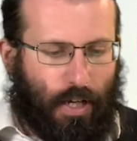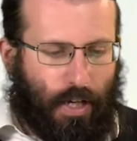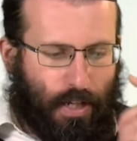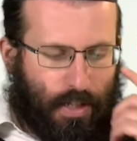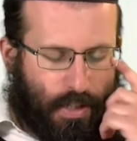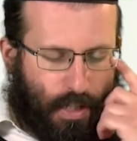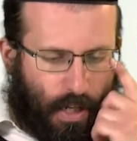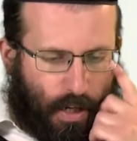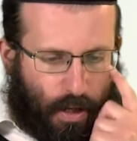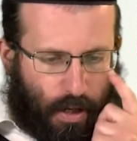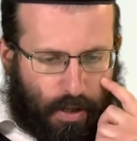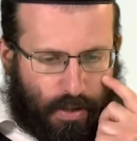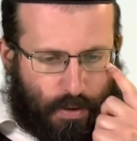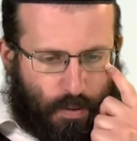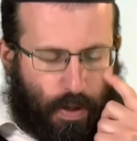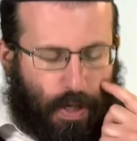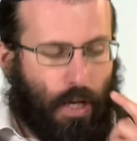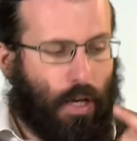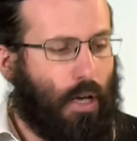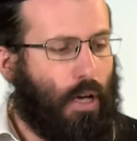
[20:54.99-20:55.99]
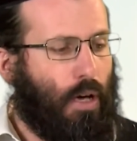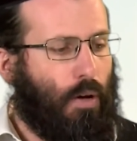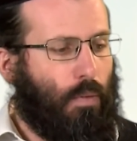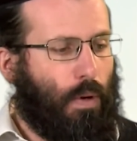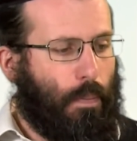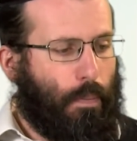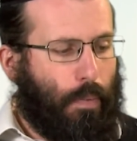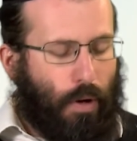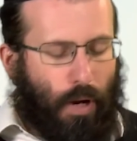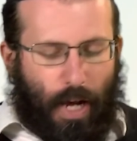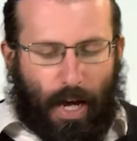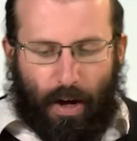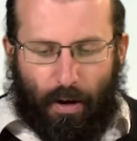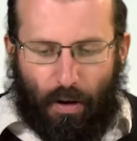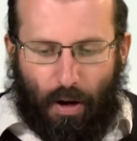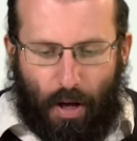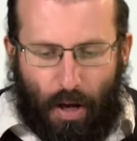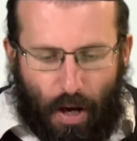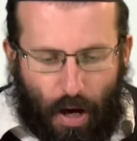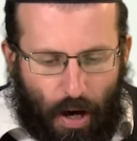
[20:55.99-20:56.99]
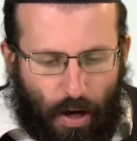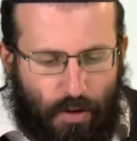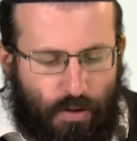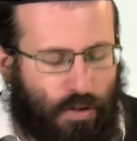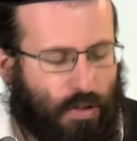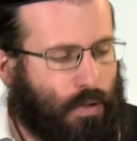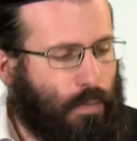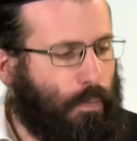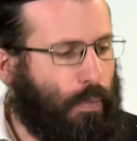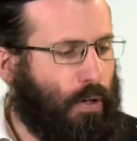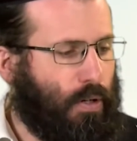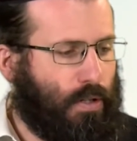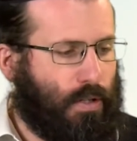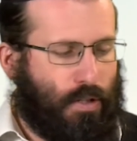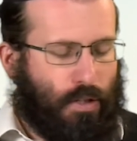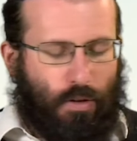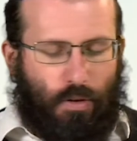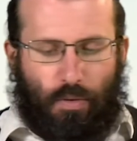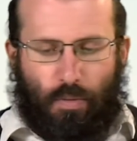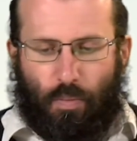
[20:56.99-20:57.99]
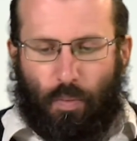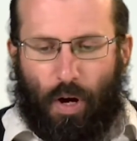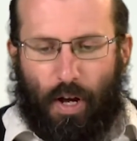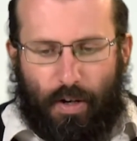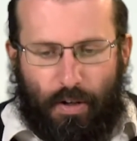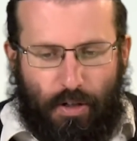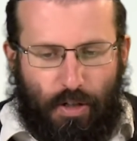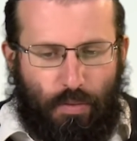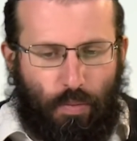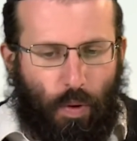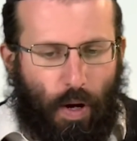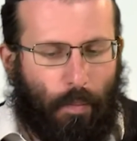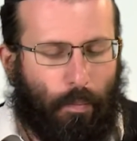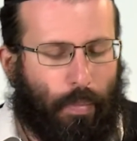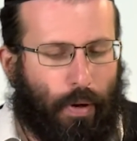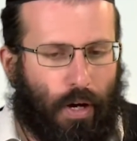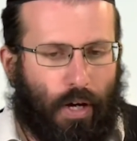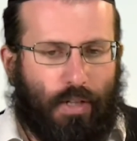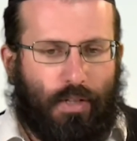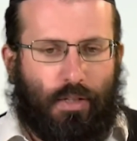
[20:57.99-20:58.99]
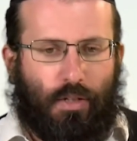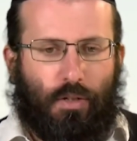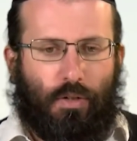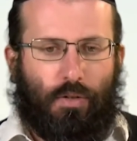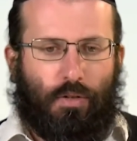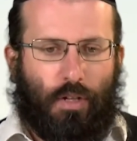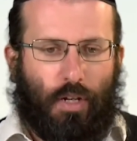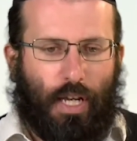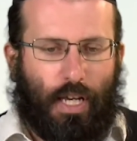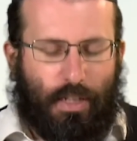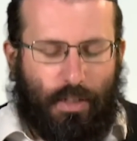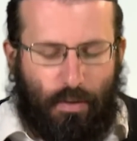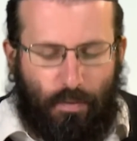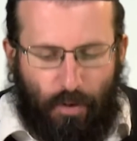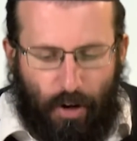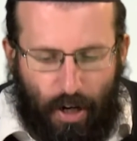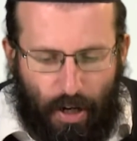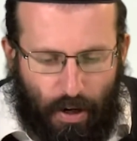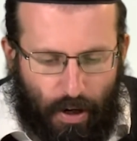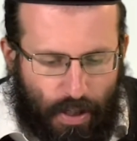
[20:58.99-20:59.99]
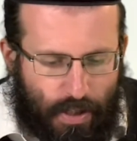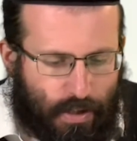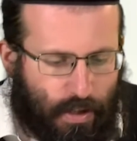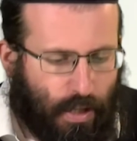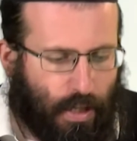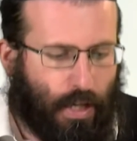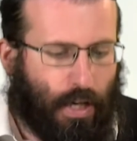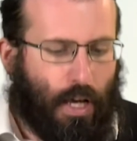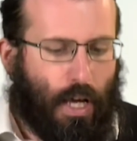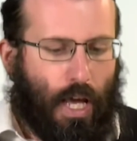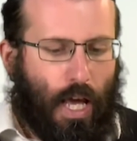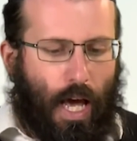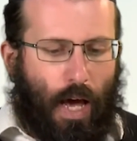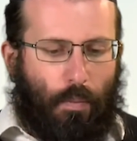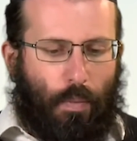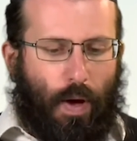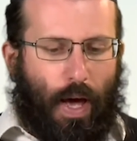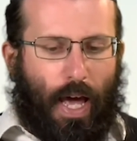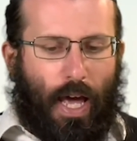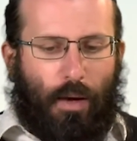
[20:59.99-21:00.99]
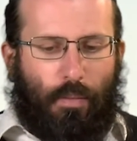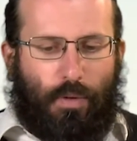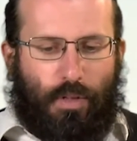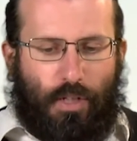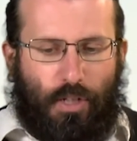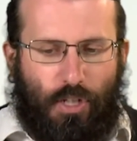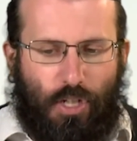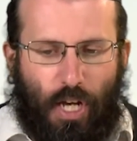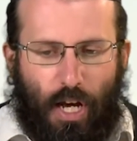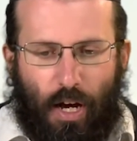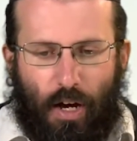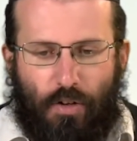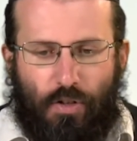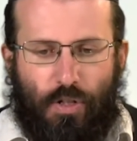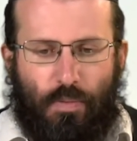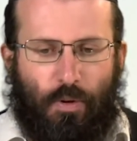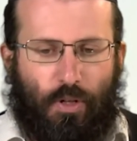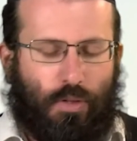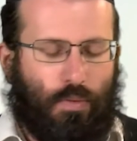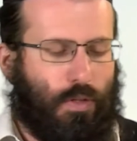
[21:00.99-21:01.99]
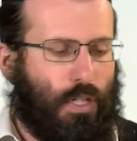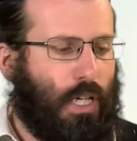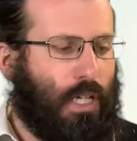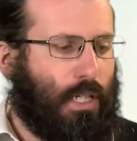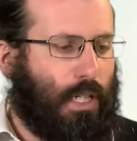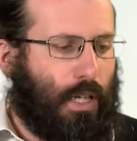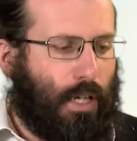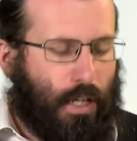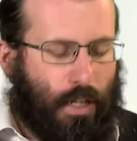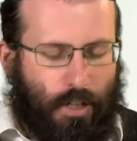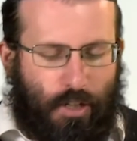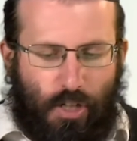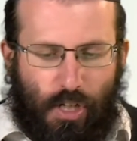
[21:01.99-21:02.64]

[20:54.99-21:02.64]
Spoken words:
Like I said last week, we put out hundreds of books to just one person who donated very nicely, and we're able to share hundreds of books, which he's then going to